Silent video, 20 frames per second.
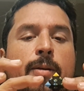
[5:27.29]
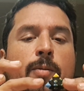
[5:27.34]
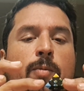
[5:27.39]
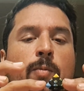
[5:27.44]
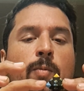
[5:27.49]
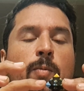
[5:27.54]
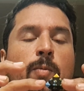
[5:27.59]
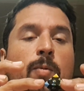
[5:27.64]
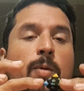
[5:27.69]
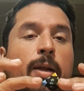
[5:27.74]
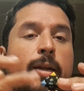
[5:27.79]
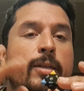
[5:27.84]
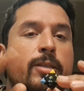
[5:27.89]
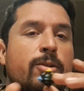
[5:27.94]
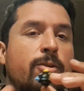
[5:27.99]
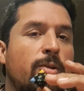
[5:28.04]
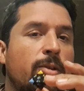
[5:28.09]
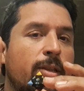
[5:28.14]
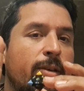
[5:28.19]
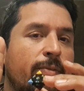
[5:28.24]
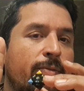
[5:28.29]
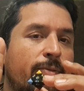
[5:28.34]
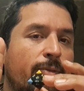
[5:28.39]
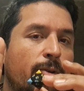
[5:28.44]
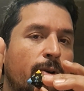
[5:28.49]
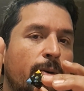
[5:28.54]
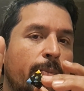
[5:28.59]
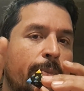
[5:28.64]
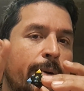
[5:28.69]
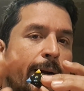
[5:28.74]
that is called the
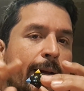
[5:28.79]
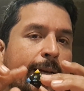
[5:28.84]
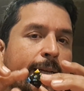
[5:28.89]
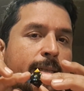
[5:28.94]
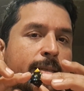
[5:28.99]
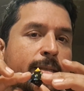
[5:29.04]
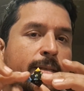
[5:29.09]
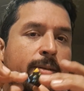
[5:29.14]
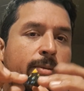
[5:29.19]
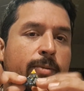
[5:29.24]
four brains,